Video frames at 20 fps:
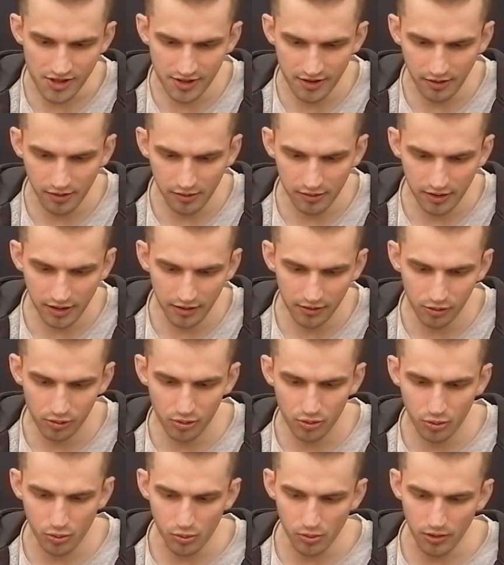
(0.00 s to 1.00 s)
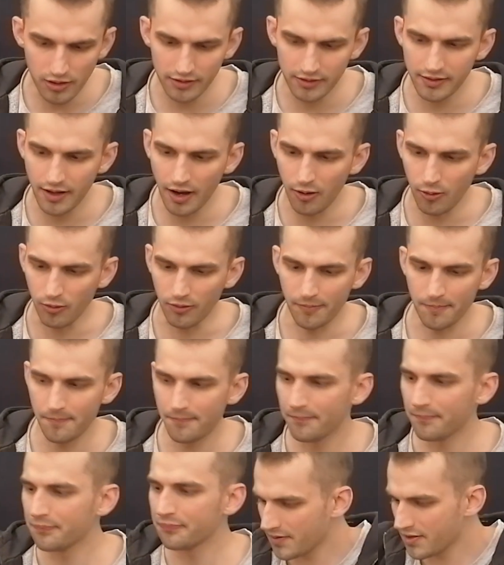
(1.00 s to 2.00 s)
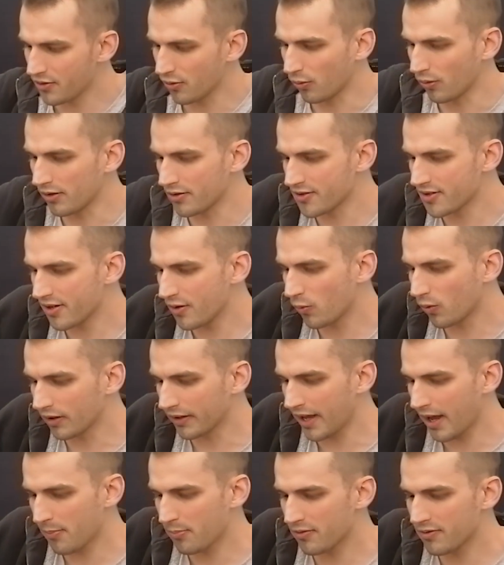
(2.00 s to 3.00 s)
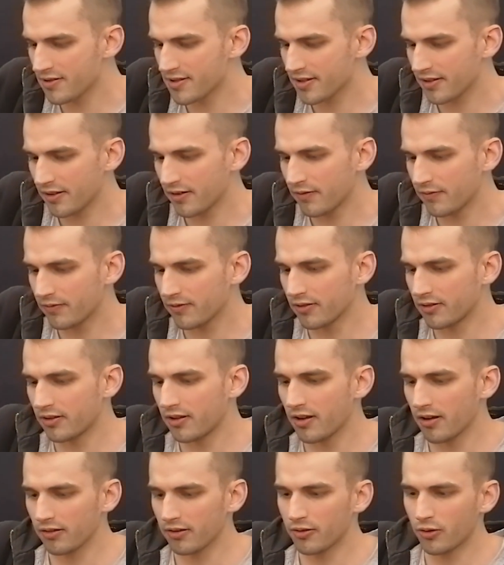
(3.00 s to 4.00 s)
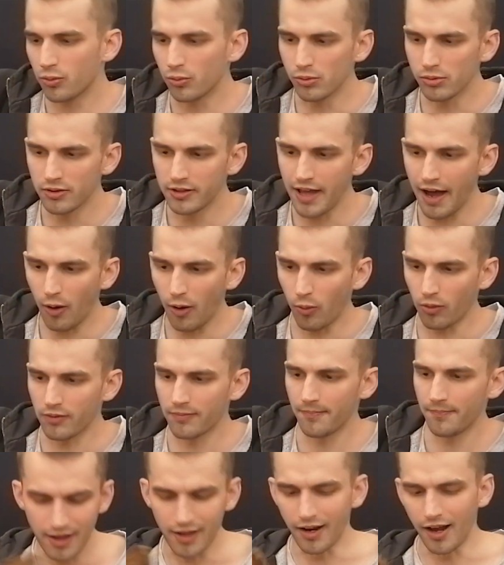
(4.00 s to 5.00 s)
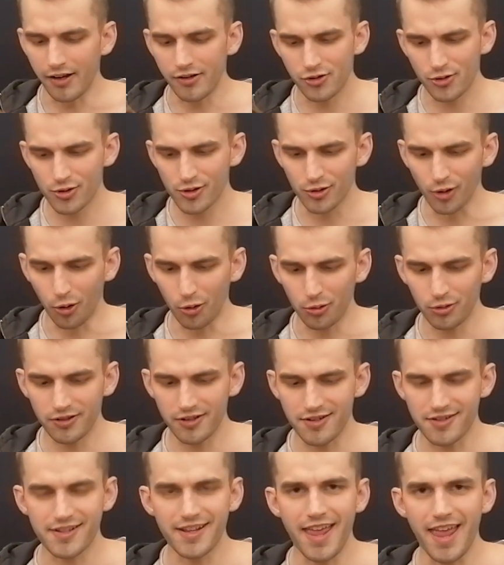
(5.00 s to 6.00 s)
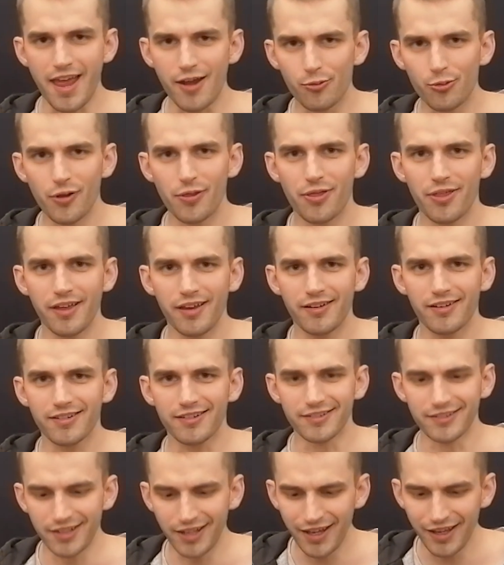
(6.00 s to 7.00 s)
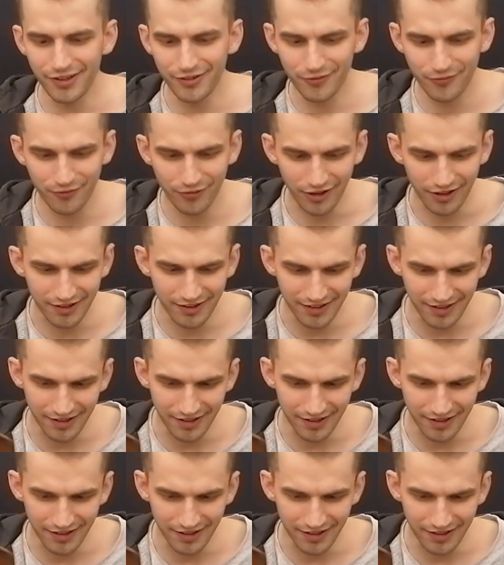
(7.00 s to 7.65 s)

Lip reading: still need to cool it down. So we'll see what happens if it got cooled down. And I just noticed everything did fit